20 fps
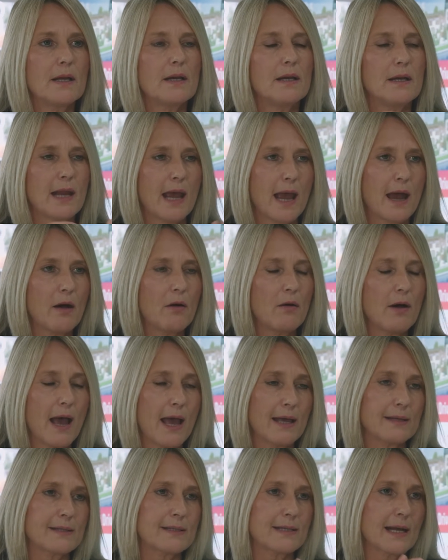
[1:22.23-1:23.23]
now
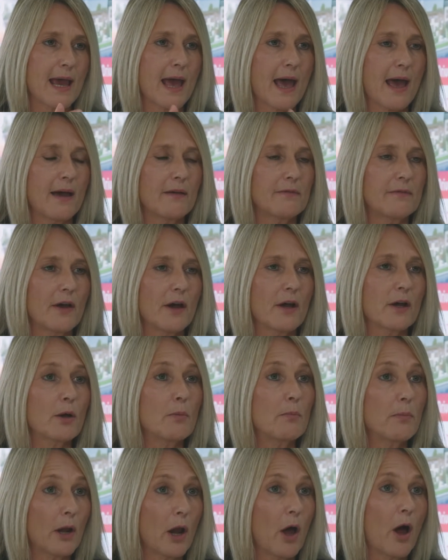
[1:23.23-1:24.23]
has to have a
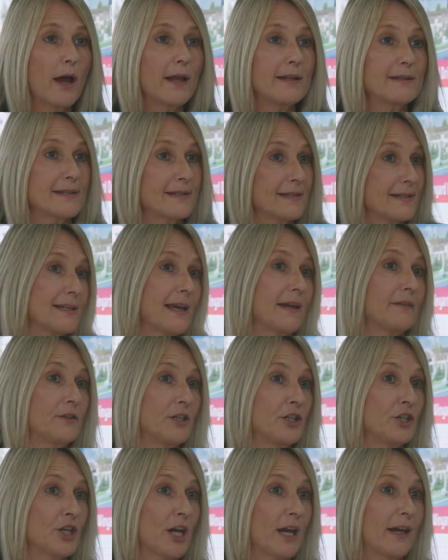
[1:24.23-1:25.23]
compliance and safety
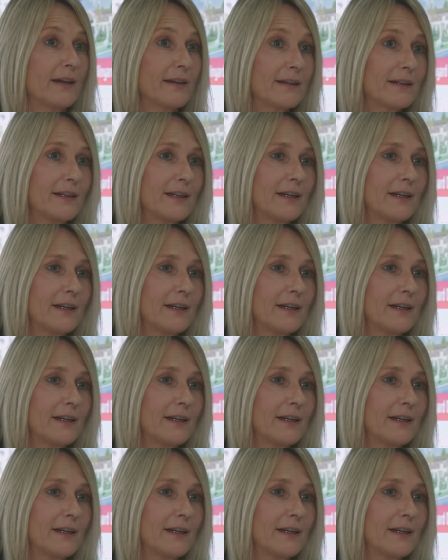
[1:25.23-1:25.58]
check.